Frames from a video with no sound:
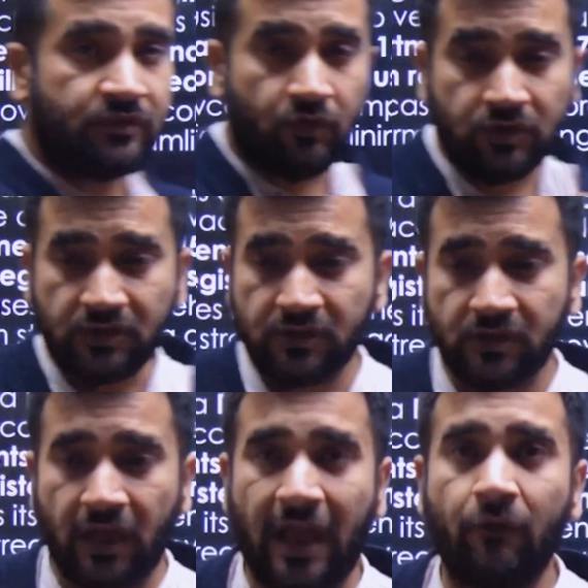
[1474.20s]
was,
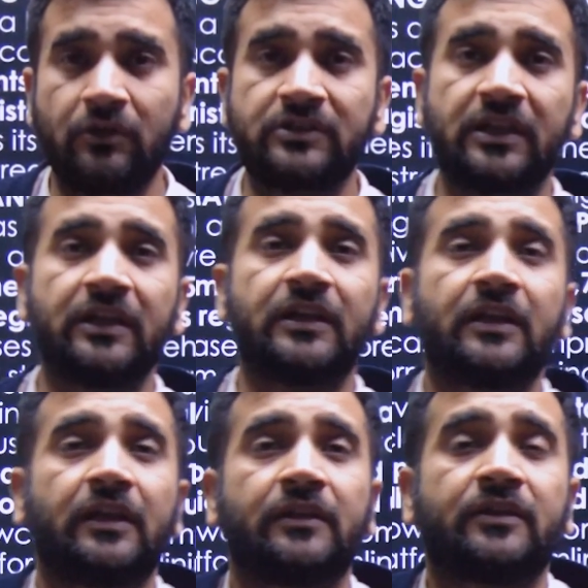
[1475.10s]
I would say,
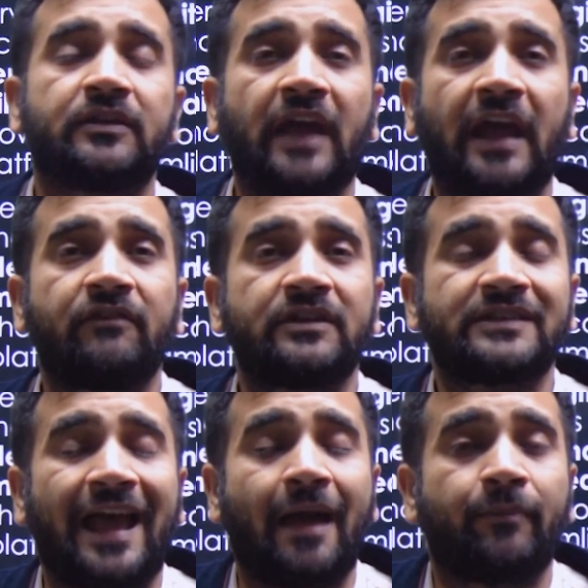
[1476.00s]
the
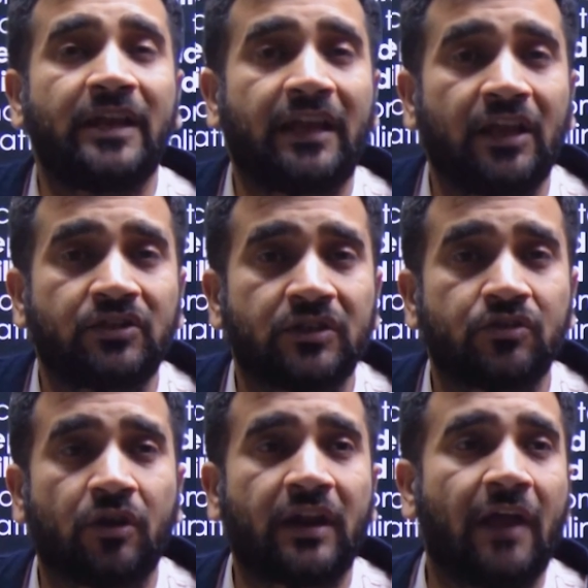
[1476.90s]
diverse applications,
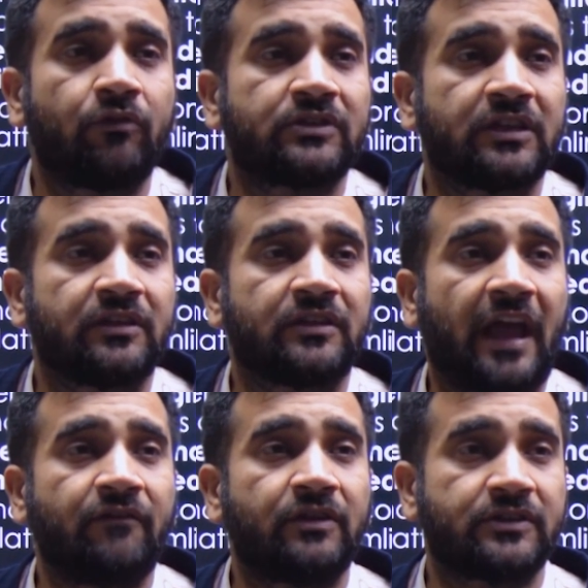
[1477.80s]
or I would say the
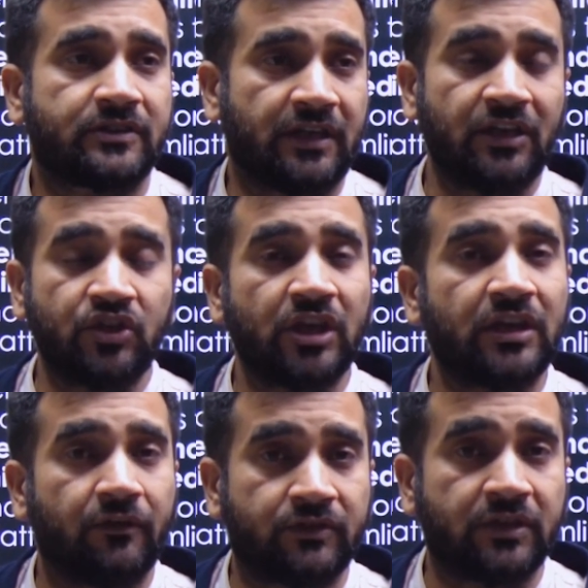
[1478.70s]
diverse
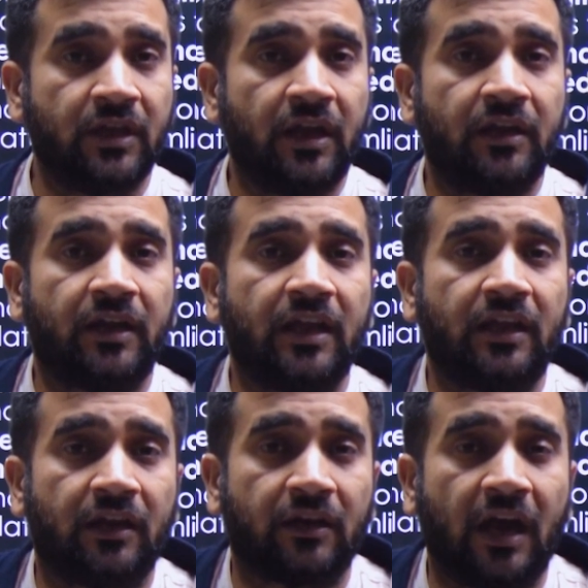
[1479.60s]
initiatives
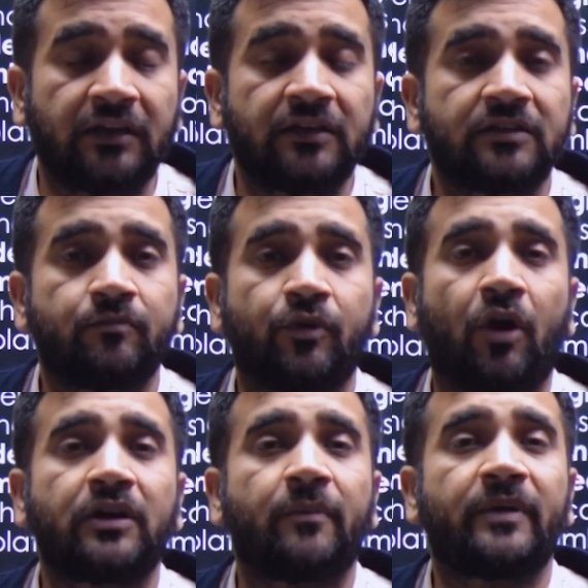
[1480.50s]
taken under this
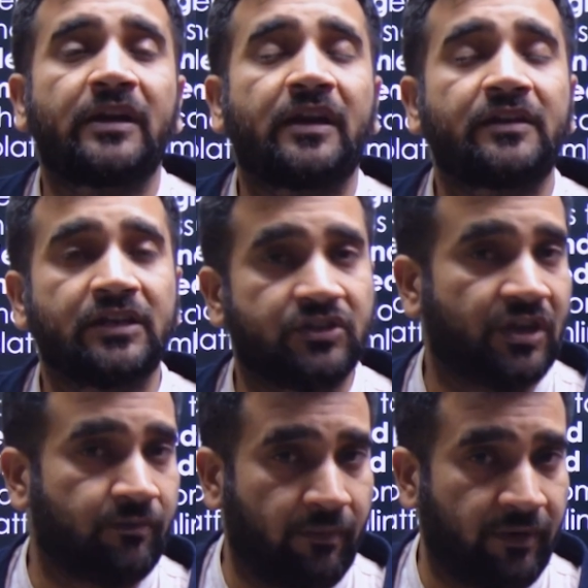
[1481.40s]
broad umbrella
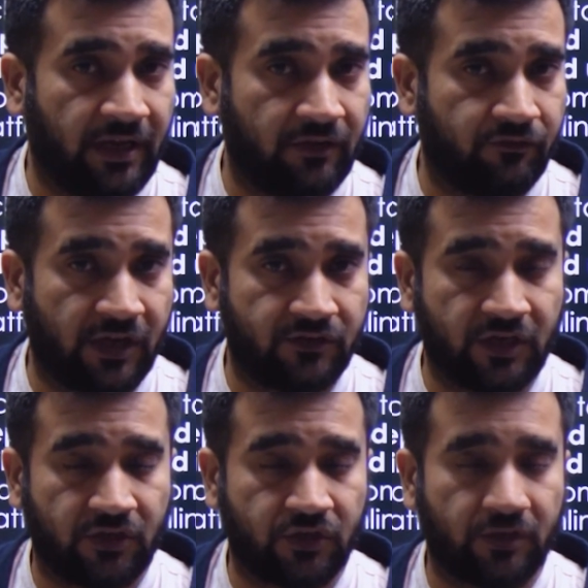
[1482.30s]
digital public
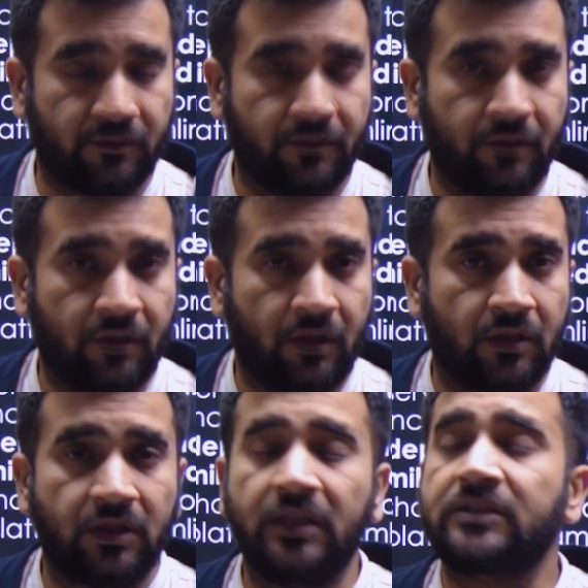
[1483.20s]
infrastructure.
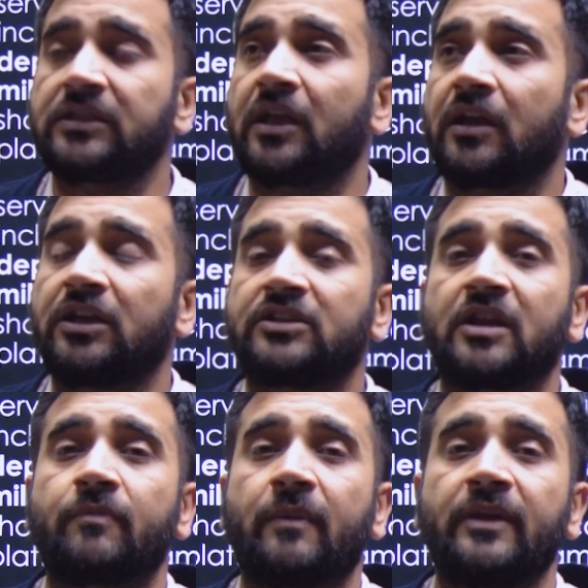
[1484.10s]
This
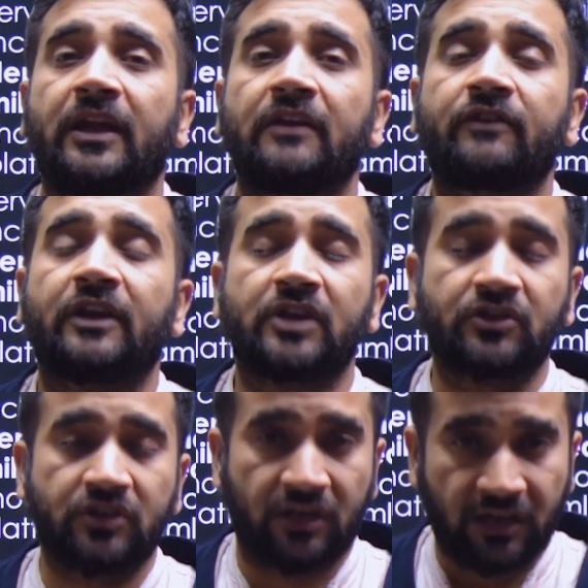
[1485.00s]
digital public
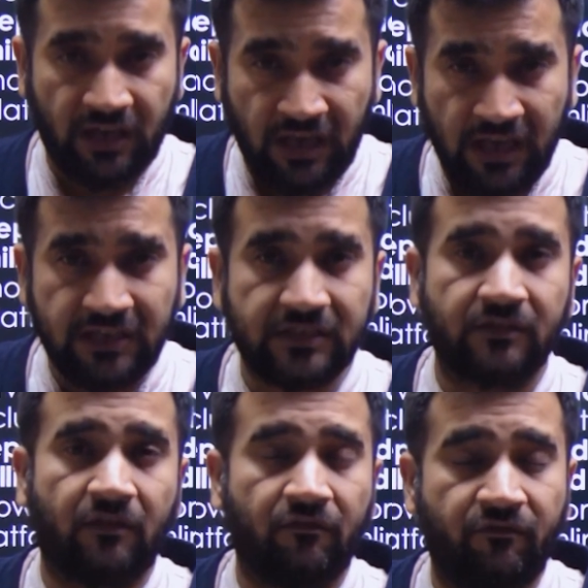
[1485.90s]
infrastructure is
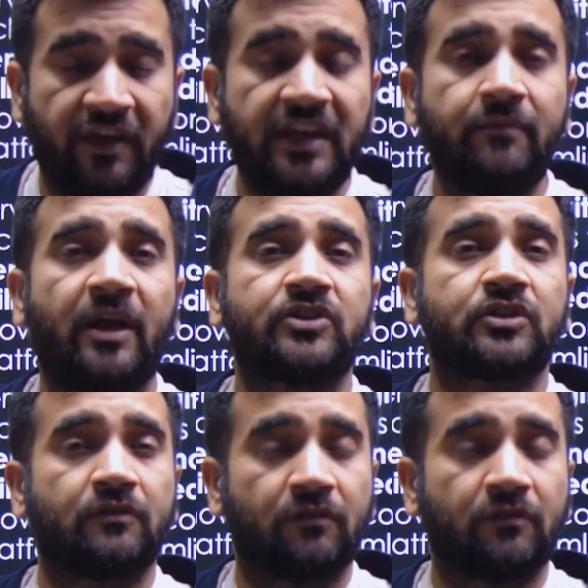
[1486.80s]
very much